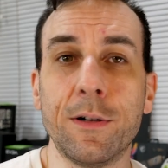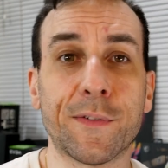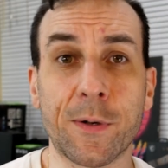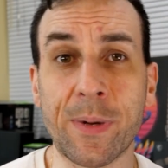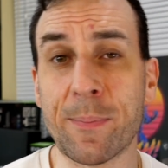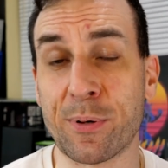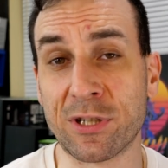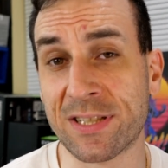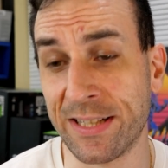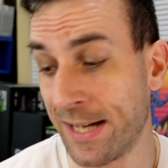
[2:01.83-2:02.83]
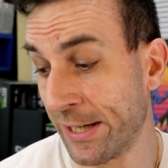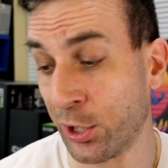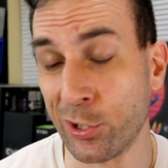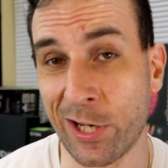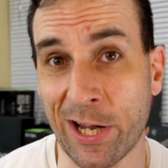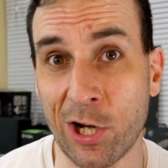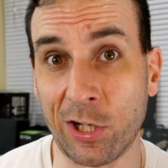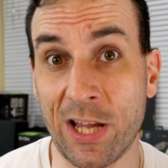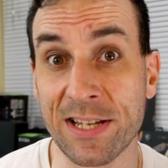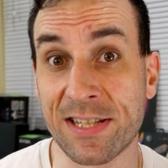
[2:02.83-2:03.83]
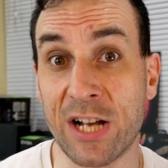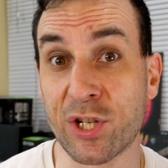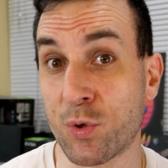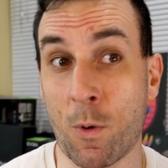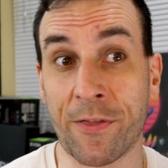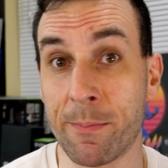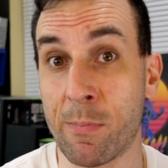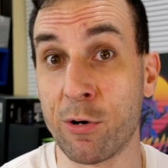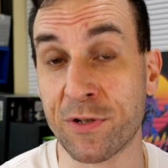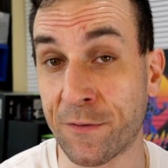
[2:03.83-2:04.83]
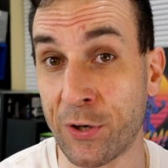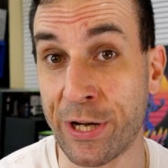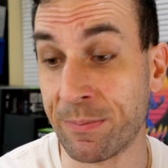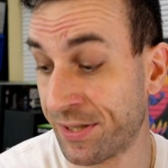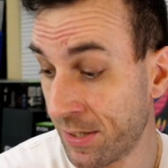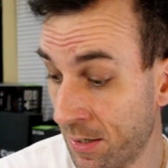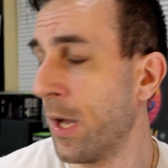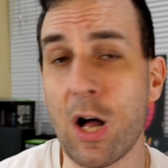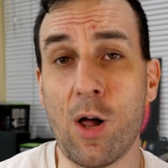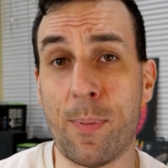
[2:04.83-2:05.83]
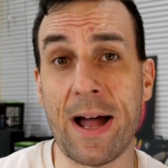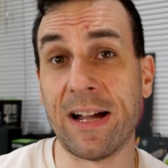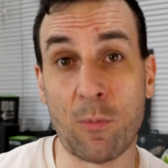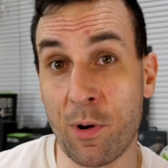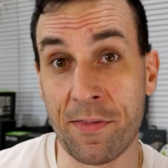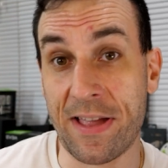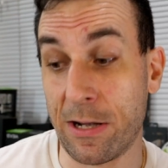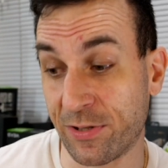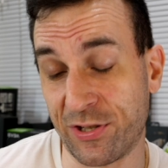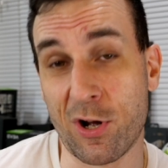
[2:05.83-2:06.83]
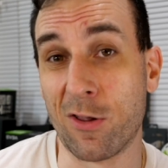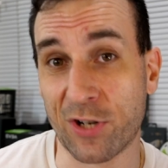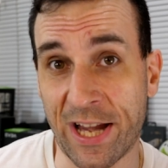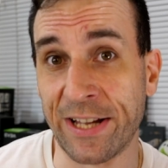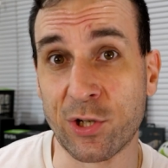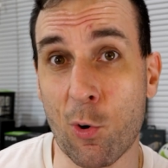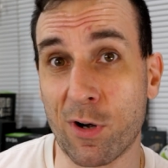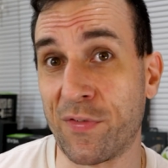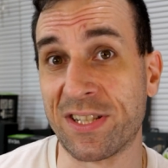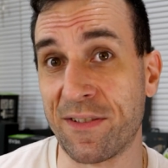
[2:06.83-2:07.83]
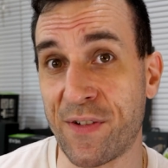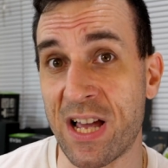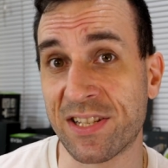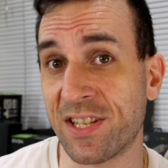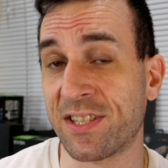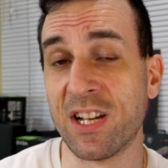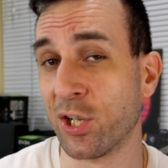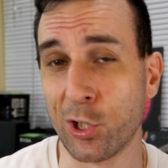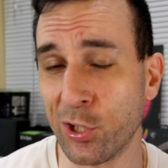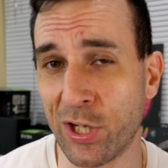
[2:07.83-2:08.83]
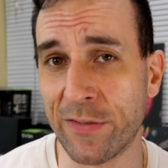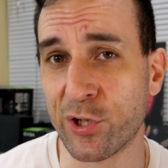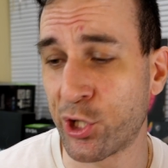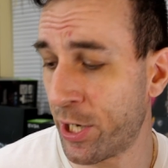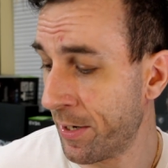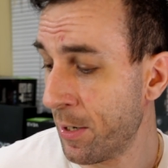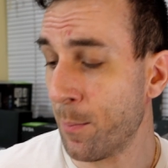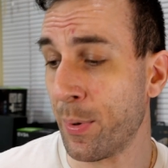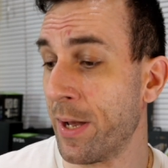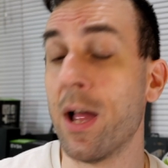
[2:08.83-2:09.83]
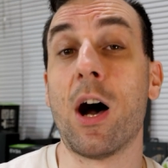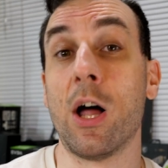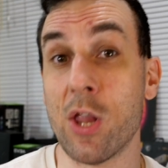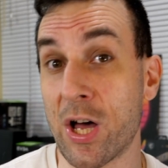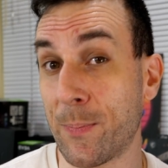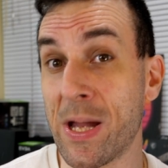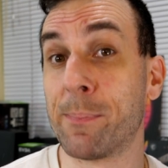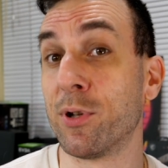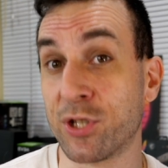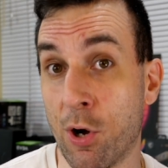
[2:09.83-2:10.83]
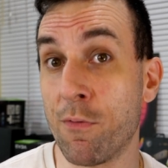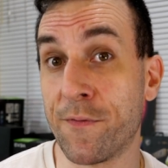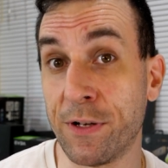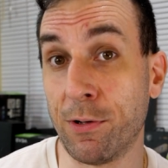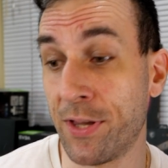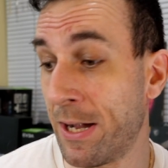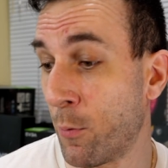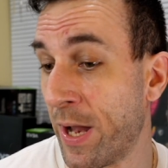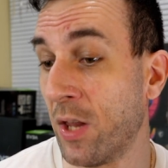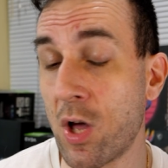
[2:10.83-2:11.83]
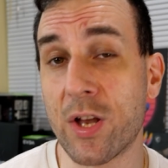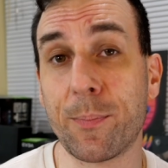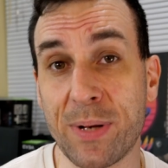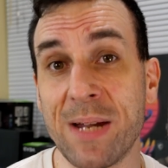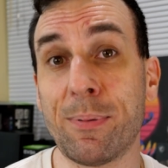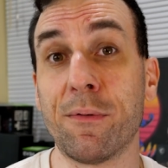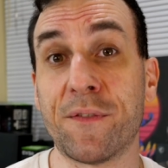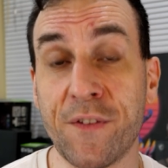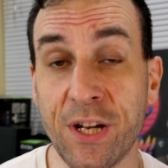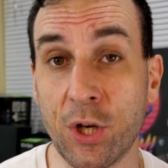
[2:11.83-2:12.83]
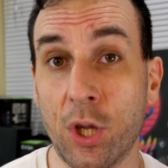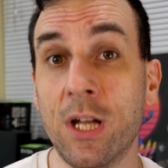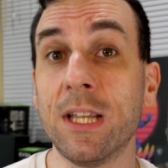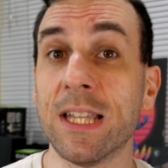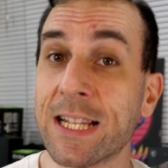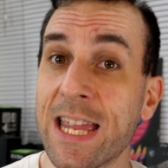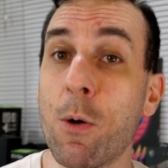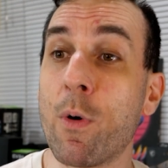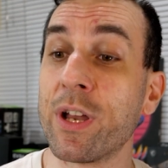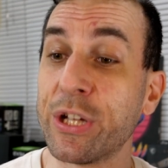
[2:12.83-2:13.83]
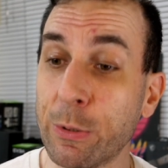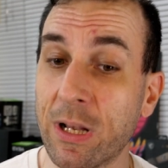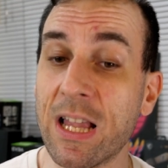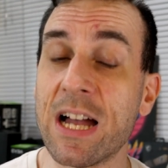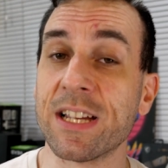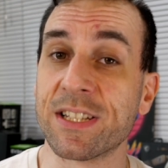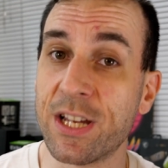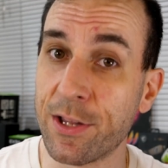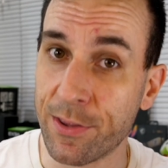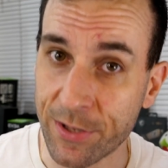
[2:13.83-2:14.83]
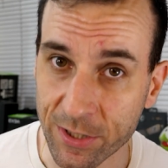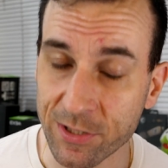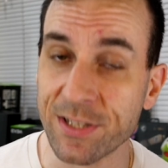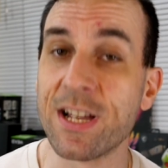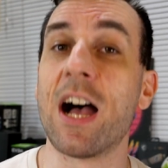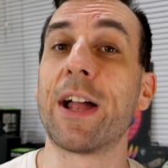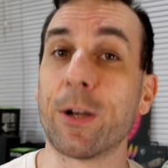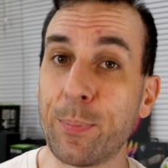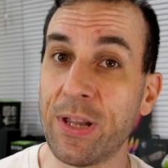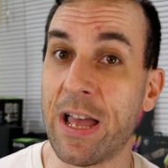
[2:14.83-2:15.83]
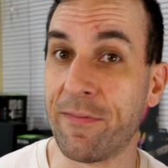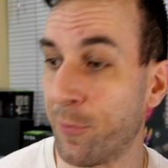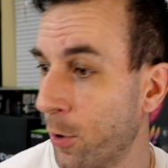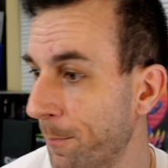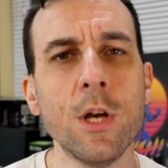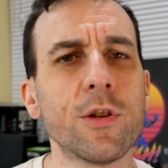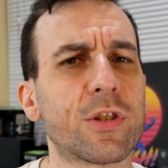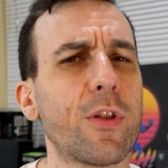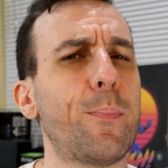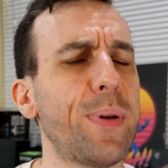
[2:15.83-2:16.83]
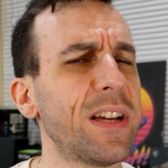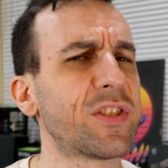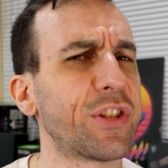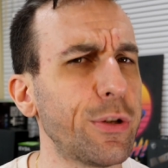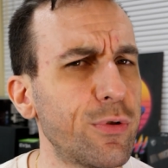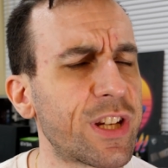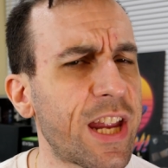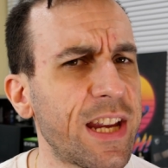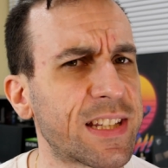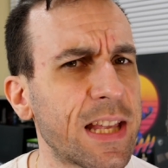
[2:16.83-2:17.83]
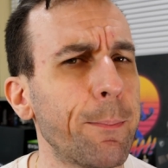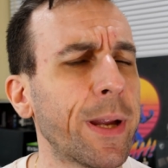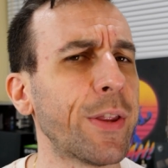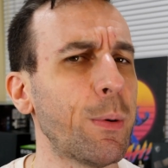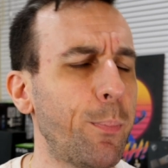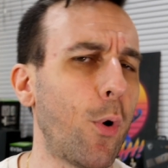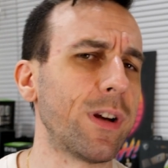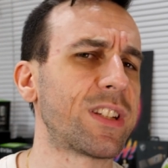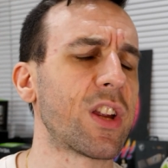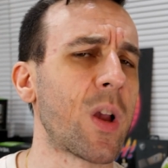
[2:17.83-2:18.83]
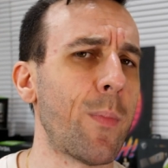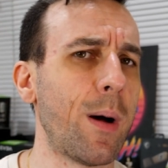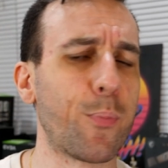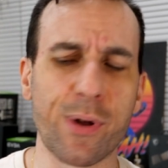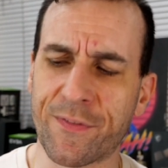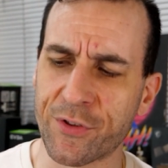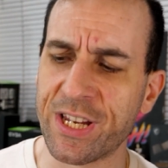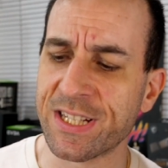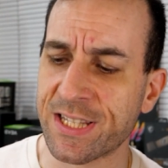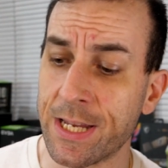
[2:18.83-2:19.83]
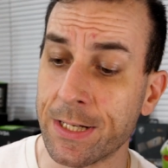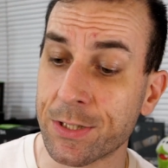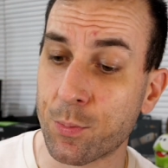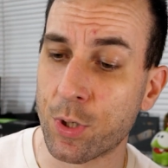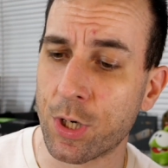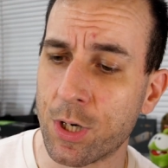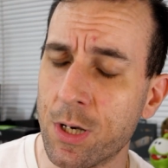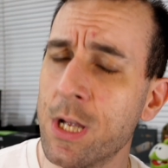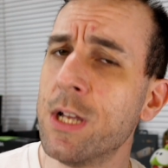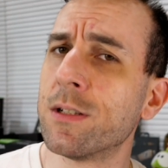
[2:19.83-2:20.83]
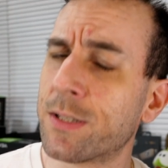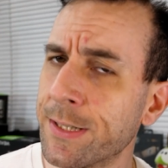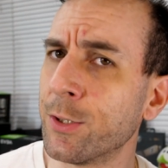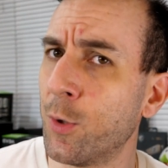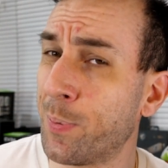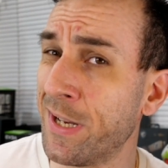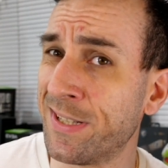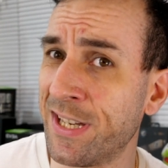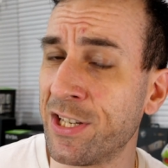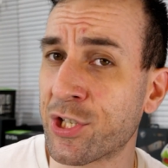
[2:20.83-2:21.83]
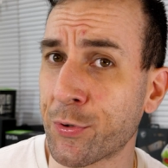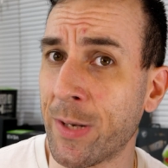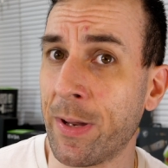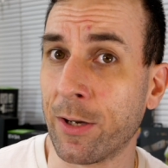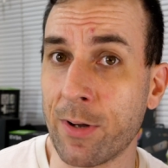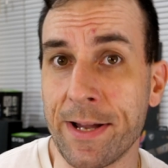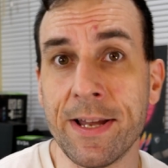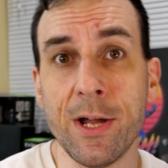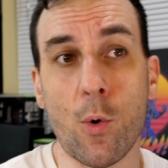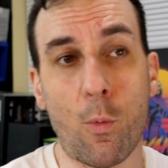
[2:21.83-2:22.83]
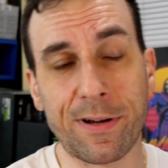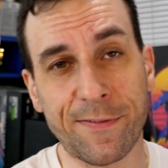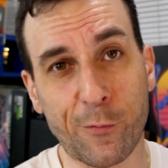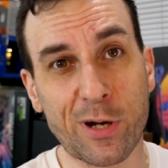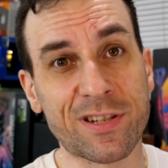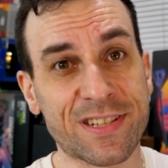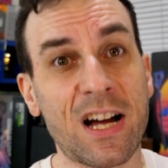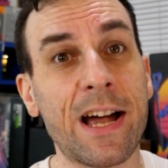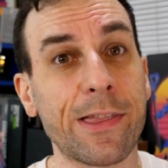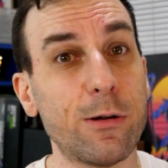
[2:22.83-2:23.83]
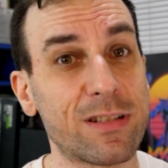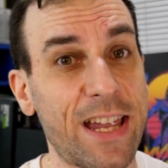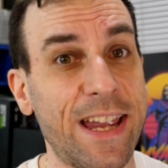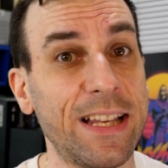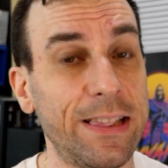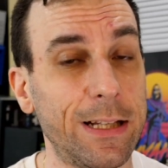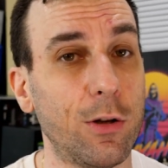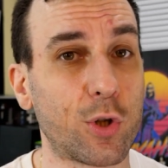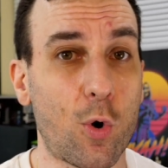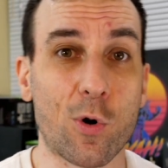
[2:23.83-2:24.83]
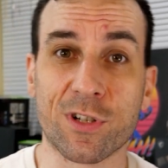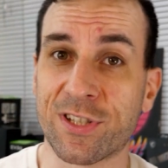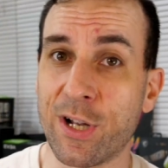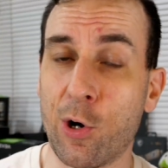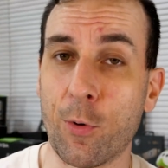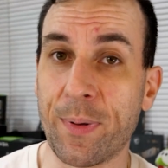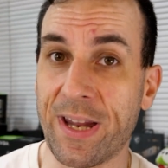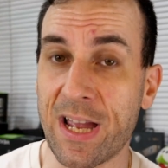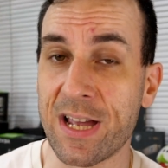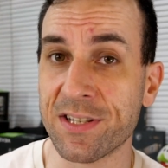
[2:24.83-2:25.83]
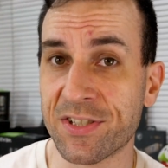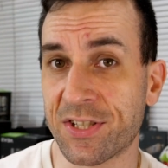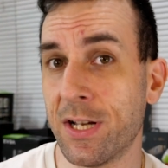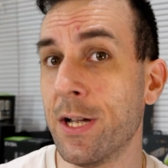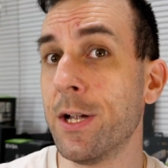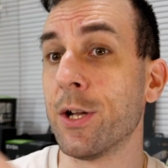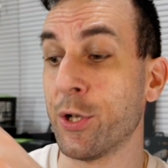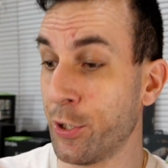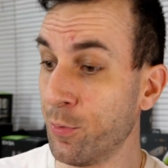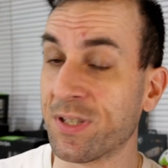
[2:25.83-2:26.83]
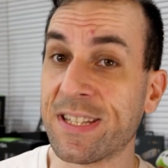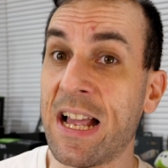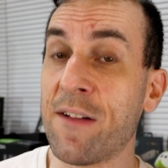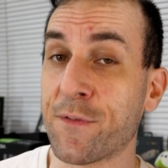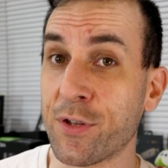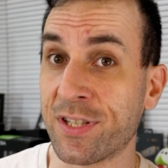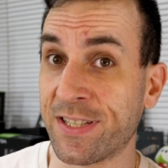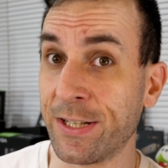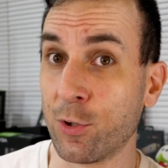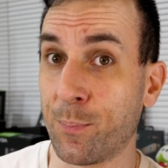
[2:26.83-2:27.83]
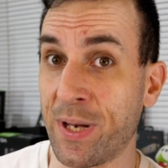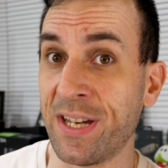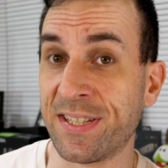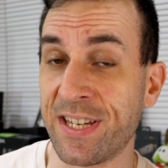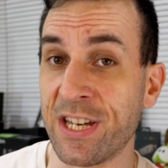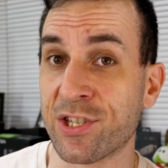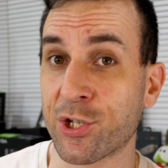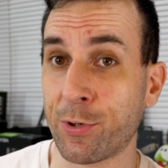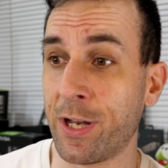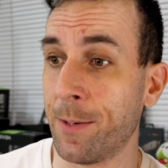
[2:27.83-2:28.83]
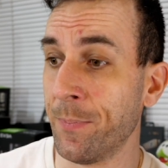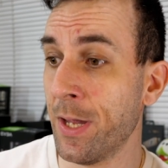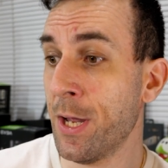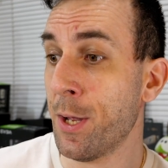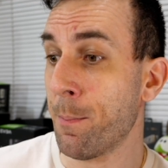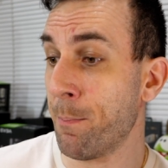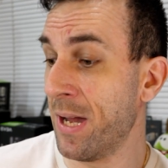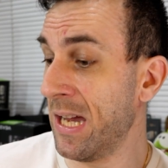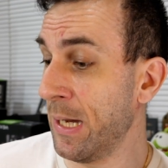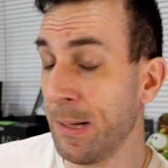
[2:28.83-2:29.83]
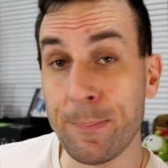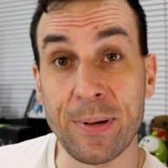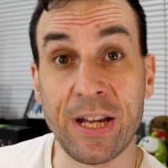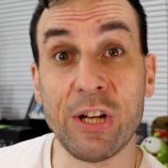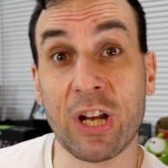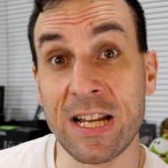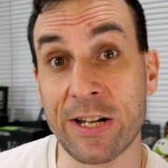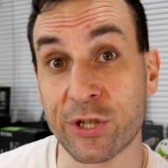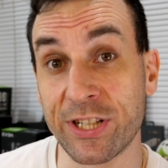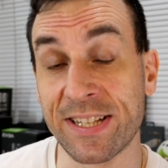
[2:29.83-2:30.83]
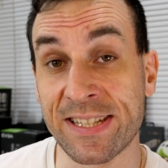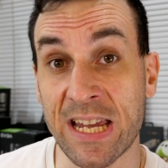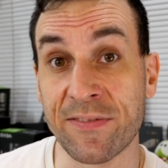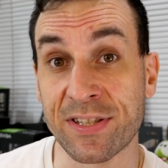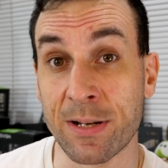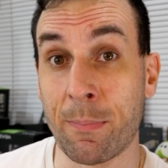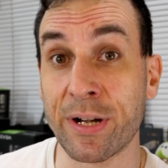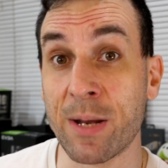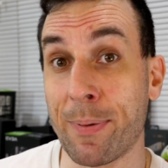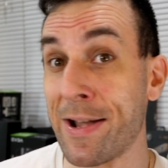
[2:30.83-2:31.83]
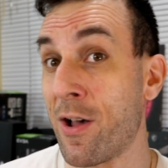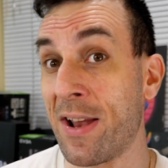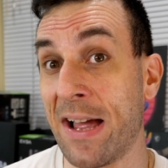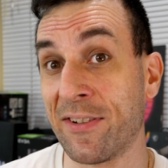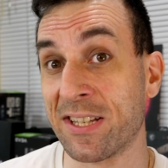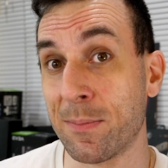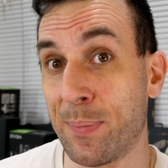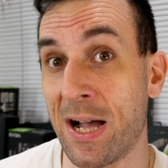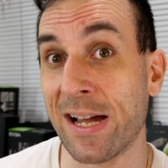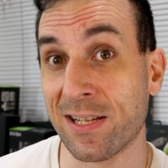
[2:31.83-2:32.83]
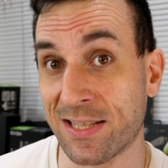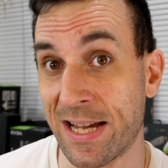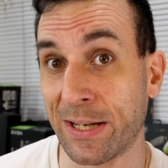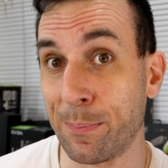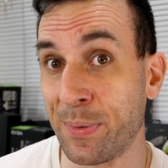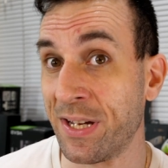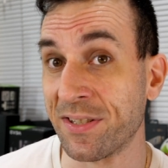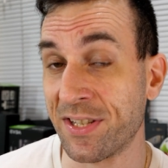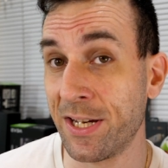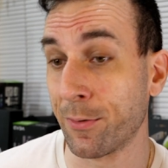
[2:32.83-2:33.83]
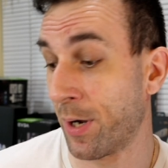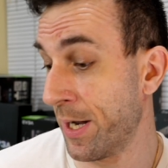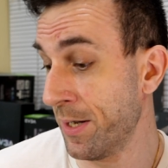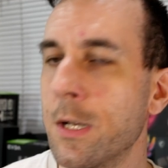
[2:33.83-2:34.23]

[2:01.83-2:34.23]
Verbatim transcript: For me personally, I couldn't care less. I just want the most frames. I'll buy a $1,000 8 core if it's the fastest. Couldn't give a shit. But a lot of people don't feel that way. A lot of people feel like they want to utilize their entire platform. So the best use case that me and the boys could come up with for these things were single PC streaming, right? What if we assign those eight little cores to OBS, use that for the single PC stream, maybe you can actually save some money by not having to buy a second PC, right?